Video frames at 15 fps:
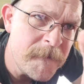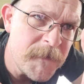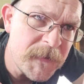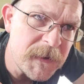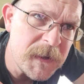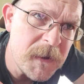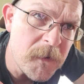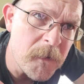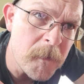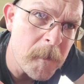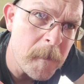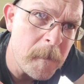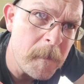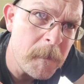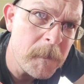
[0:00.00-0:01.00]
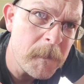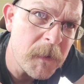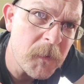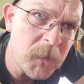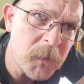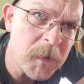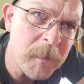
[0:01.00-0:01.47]
to you. I
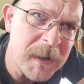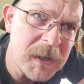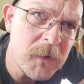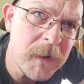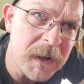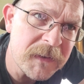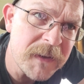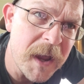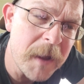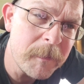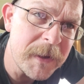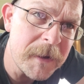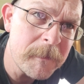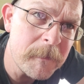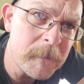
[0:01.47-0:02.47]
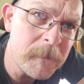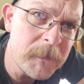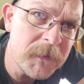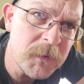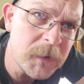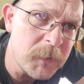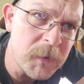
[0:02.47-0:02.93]
just want to make you guys happy.
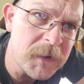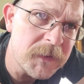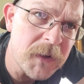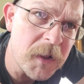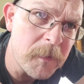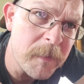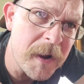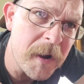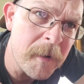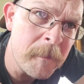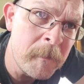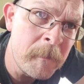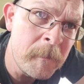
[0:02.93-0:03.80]
That's really what it's all about.